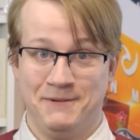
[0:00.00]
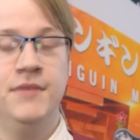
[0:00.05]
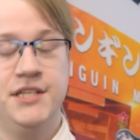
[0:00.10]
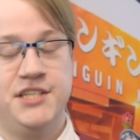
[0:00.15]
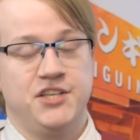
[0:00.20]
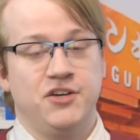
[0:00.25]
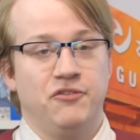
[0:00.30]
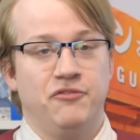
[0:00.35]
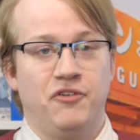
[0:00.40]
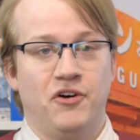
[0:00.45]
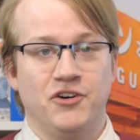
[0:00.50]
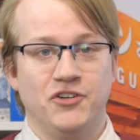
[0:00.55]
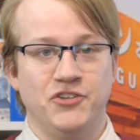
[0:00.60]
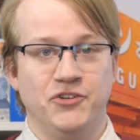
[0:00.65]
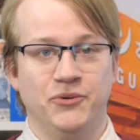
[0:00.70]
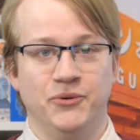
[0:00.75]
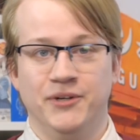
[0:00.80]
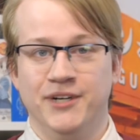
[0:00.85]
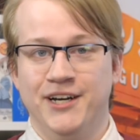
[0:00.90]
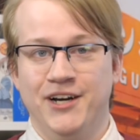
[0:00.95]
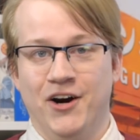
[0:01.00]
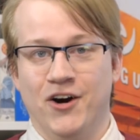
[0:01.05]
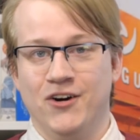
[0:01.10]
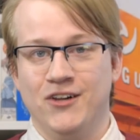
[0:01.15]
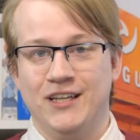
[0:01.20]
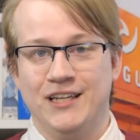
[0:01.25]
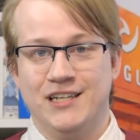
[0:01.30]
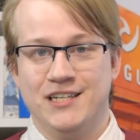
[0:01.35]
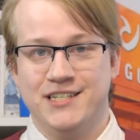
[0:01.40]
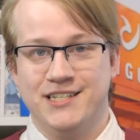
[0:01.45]
It's still far too
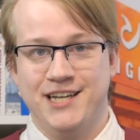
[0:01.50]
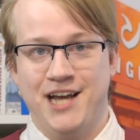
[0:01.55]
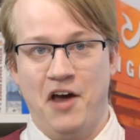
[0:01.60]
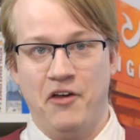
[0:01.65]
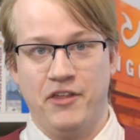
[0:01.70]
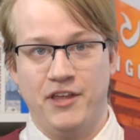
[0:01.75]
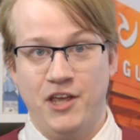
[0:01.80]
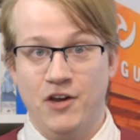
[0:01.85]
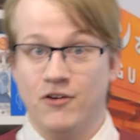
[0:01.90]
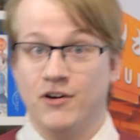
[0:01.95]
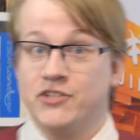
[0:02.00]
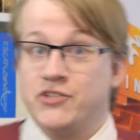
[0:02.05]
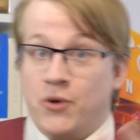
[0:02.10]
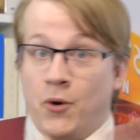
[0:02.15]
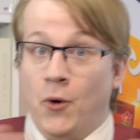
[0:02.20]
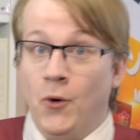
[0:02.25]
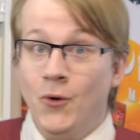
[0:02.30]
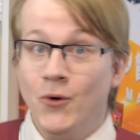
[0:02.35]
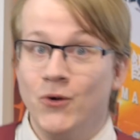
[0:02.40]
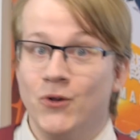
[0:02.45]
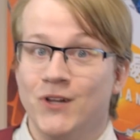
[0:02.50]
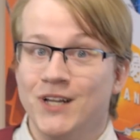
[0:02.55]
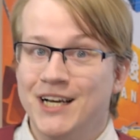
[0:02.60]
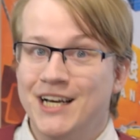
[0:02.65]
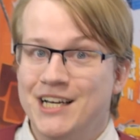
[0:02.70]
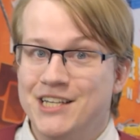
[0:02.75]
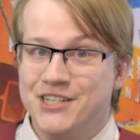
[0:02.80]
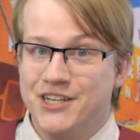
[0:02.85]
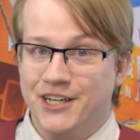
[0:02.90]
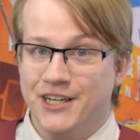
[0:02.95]
early to see how the year as a whole
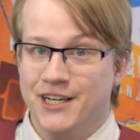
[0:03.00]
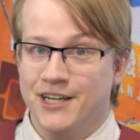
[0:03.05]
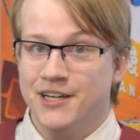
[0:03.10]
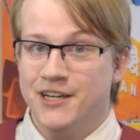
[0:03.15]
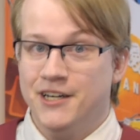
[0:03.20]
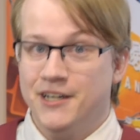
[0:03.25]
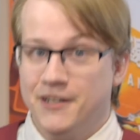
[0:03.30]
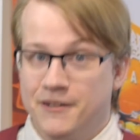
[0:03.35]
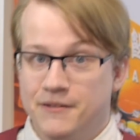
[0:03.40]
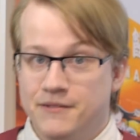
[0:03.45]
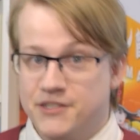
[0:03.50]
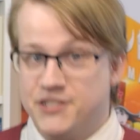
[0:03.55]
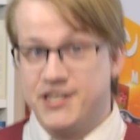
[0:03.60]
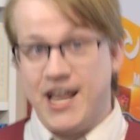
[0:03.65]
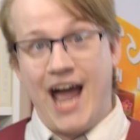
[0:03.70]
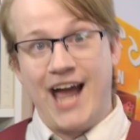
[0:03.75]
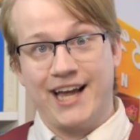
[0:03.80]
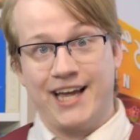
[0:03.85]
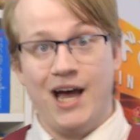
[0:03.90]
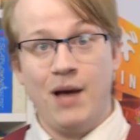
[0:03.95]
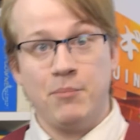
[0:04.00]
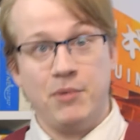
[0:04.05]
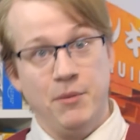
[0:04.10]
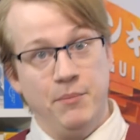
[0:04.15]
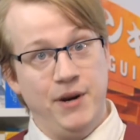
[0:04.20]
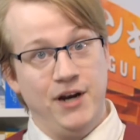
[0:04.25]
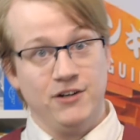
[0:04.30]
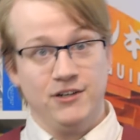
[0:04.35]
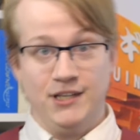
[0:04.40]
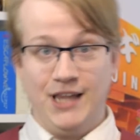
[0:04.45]
is gonna stack up
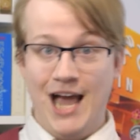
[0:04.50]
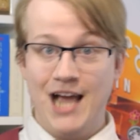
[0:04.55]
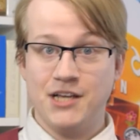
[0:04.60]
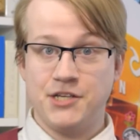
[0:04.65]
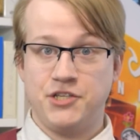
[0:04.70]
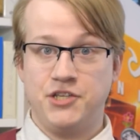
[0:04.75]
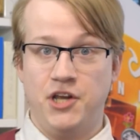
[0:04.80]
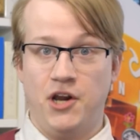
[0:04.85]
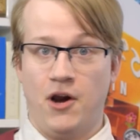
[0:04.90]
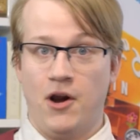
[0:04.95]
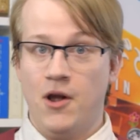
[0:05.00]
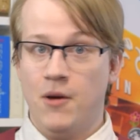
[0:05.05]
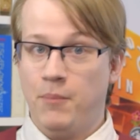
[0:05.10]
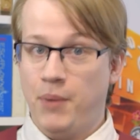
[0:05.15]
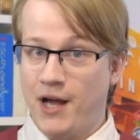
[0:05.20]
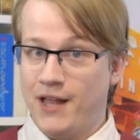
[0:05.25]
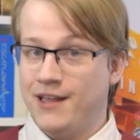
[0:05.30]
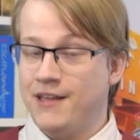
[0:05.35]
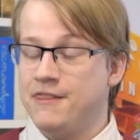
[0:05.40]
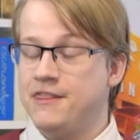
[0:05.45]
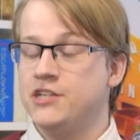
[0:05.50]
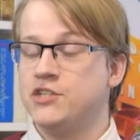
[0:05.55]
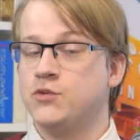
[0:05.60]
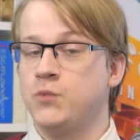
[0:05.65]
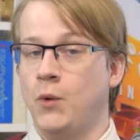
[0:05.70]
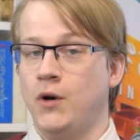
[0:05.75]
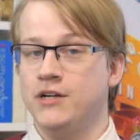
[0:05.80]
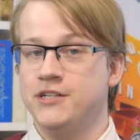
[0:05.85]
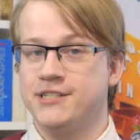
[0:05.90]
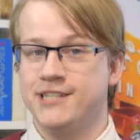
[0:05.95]
compared to last year, but this
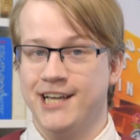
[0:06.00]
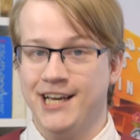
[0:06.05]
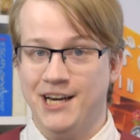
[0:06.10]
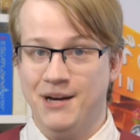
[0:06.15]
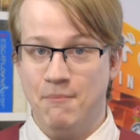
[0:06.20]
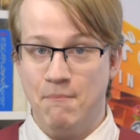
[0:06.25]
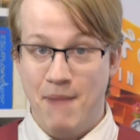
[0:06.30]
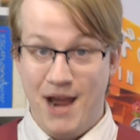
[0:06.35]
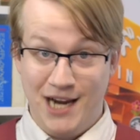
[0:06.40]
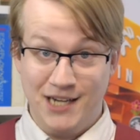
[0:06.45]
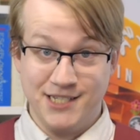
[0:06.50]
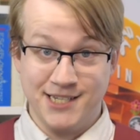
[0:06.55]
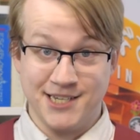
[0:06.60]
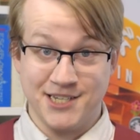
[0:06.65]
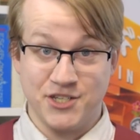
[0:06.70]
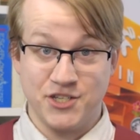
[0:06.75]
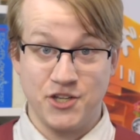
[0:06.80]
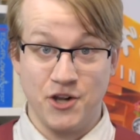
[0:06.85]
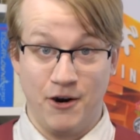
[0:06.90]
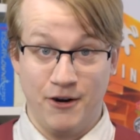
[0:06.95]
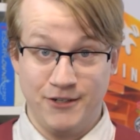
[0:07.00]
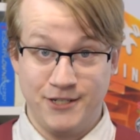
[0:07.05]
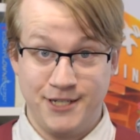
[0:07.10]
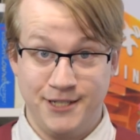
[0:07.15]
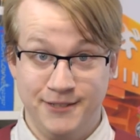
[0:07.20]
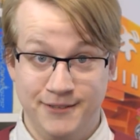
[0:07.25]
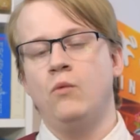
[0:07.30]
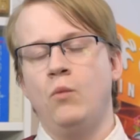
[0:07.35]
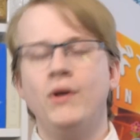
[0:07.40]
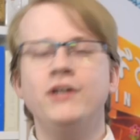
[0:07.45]
was an amazing
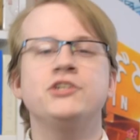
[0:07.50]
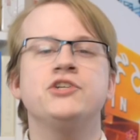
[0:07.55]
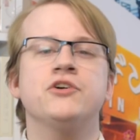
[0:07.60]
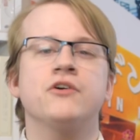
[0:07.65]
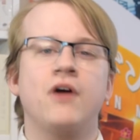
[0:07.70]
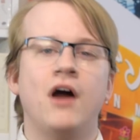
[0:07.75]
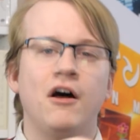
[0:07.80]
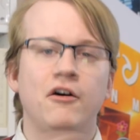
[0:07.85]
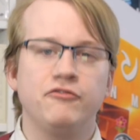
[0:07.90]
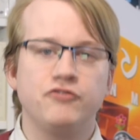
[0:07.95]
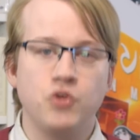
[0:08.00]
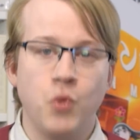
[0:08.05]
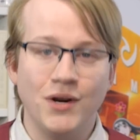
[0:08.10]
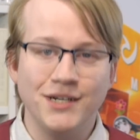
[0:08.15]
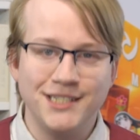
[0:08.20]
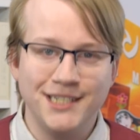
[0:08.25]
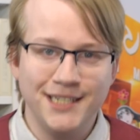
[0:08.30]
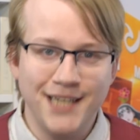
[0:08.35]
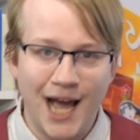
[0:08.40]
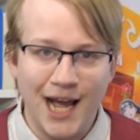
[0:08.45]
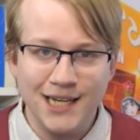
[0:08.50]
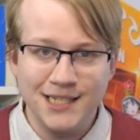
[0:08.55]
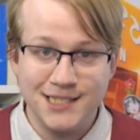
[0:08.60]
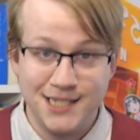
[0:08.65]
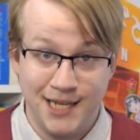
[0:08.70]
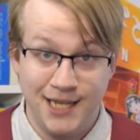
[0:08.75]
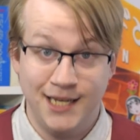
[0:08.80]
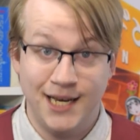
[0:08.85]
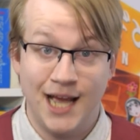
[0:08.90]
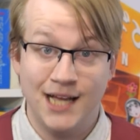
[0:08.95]
start. Winter of
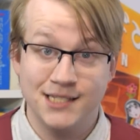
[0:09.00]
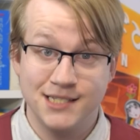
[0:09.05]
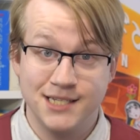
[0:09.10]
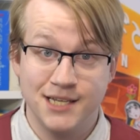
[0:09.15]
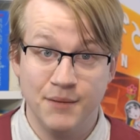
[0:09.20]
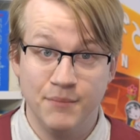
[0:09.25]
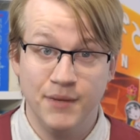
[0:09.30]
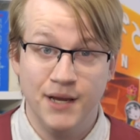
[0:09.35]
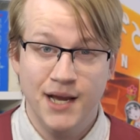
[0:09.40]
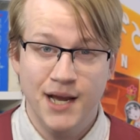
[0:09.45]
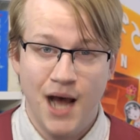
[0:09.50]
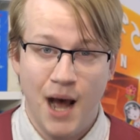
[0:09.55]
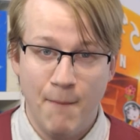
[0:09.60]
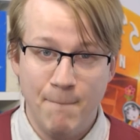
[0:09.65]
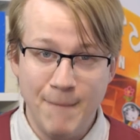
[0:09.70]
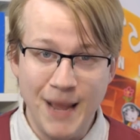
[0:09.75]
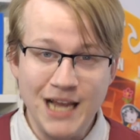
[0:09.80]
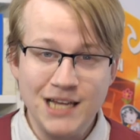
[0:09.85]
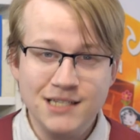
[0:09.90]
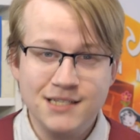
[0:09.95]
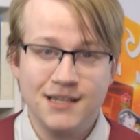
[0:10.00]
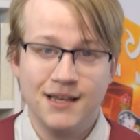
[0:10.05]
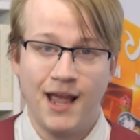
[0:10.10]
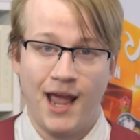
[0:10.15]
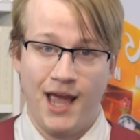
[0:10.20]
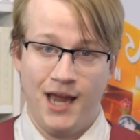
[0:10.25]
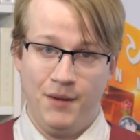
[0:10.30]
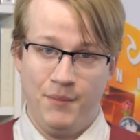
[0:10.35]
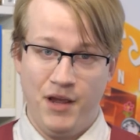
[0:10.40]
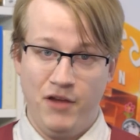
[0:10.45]
2019 had some amazing
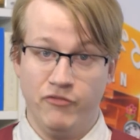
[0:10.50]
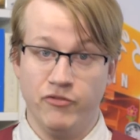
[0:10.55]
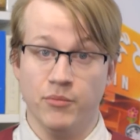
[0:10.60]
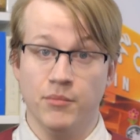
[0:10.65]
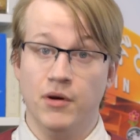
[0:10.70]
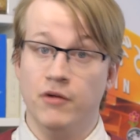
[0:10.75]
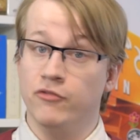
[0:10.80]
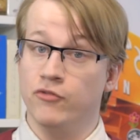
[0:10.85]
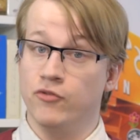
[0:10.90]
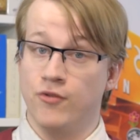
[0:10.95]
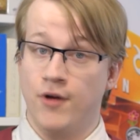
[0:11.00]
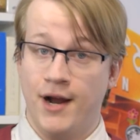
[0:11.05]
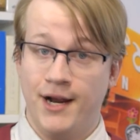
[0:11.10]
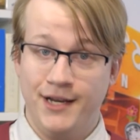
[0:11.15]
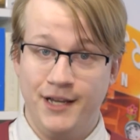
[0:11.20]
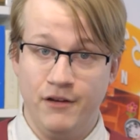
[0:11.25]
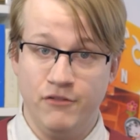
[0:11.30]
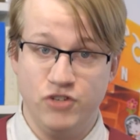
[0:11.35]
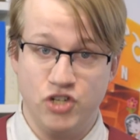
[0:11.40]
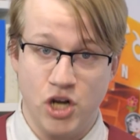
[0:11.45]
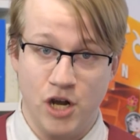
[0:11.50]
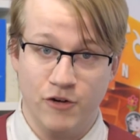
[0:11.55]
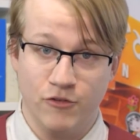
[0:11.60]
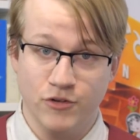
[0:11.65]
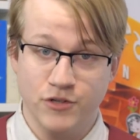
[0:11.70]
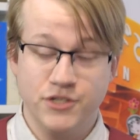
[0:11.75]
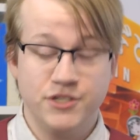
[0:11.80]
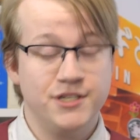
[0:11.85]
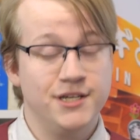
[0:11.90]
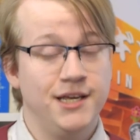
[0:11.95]
anime from a variety of
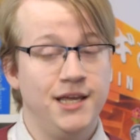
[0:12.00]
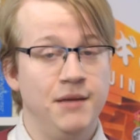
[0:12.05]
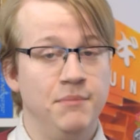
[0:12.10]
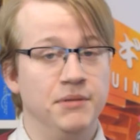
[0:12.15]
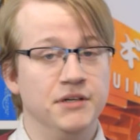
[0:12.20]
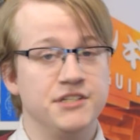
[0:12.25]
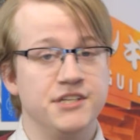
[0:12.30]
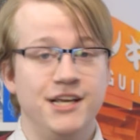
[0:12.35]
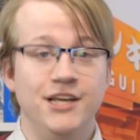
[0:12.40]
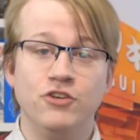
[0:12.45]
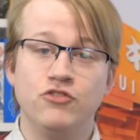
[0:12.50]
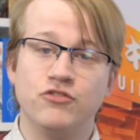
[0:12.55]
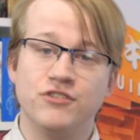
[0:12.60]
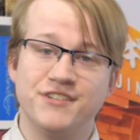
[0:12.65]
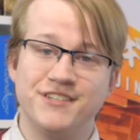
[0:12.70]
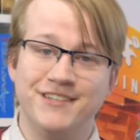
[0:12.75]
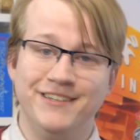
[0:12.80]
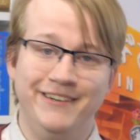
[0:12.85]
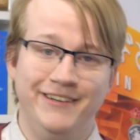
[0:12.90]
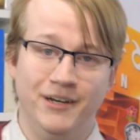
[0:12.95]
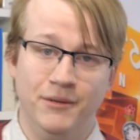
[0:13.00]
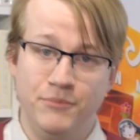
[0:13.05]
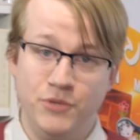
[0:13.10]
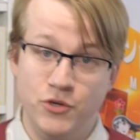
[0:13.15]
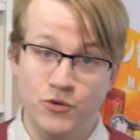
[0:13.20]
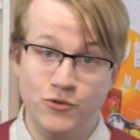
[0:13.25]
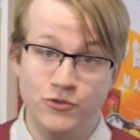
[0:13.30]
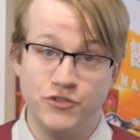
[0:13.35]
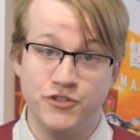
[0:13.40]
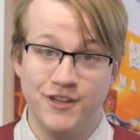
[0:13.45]
genres to keep us interested,
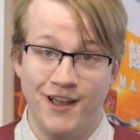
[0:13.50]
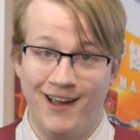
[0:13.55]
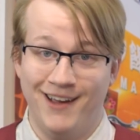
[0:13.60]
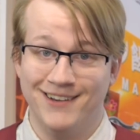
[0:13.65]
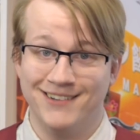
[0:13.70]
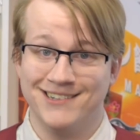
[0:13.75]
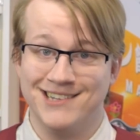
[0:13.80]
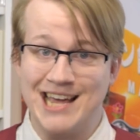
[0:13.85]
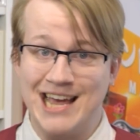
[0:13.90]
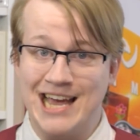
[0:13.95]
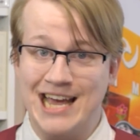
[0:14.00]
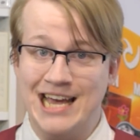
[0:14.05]
amused, and